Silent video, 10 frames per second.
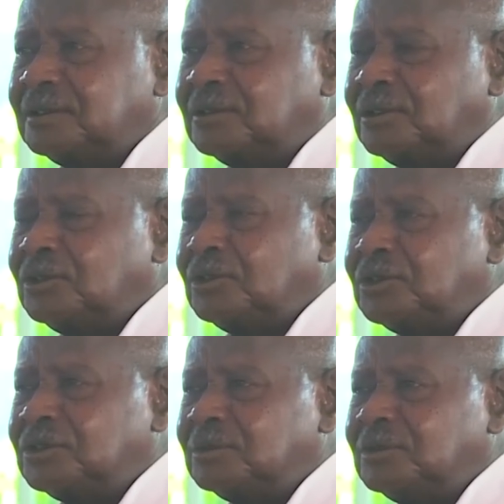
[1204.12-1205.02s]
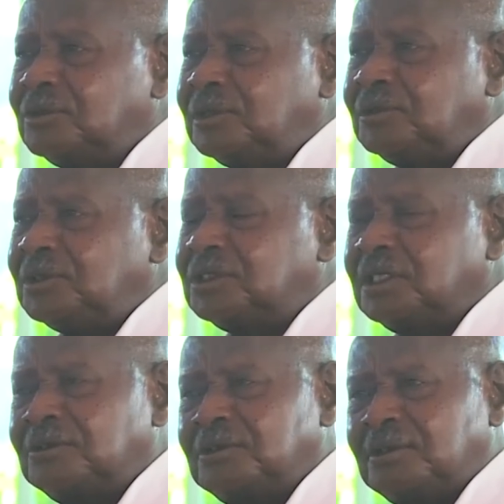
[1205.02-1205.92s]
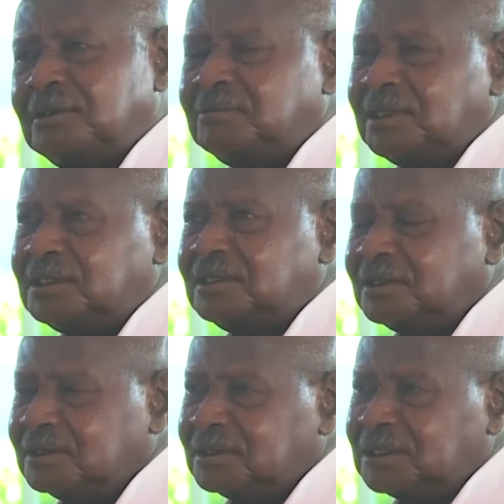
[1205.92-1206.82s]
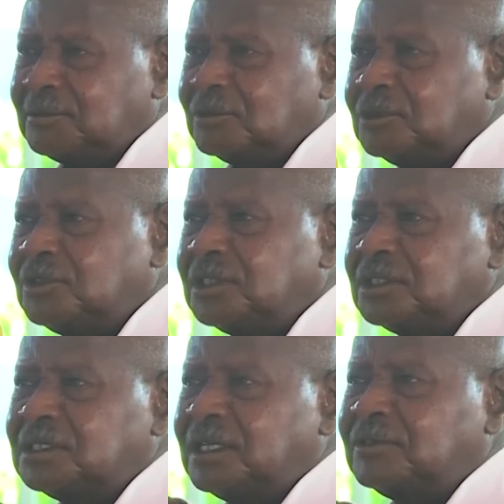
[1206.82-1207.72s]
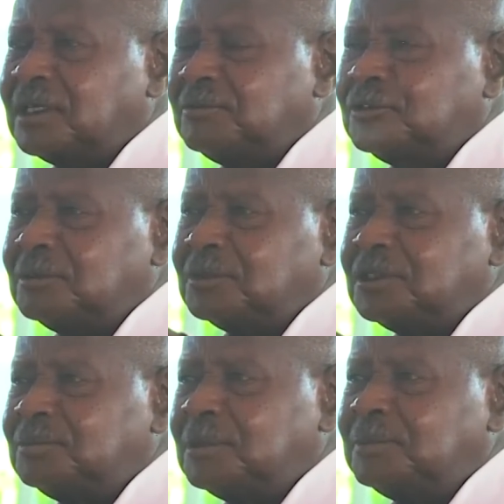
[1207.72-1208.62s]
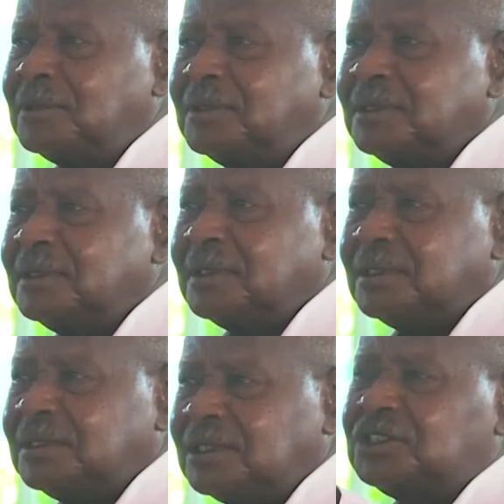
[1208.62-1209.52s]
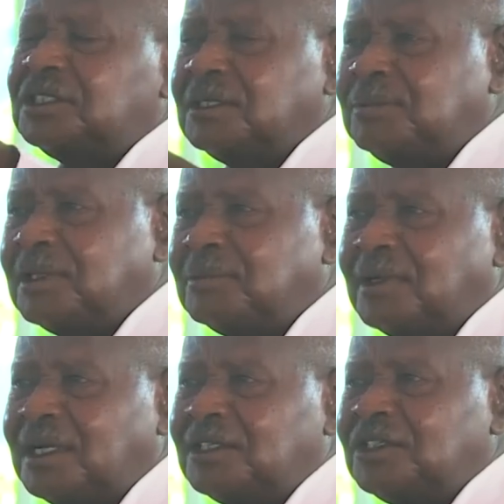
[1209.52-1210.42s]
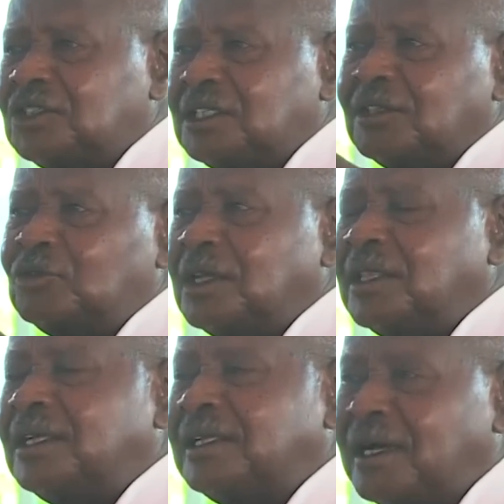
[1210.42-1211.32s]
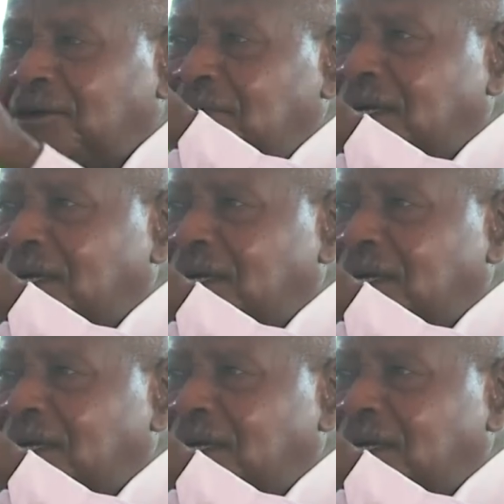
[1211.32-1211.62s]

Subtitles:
colonialism, we said no, but some good things have come from these people. Let's keep them and let's stay together now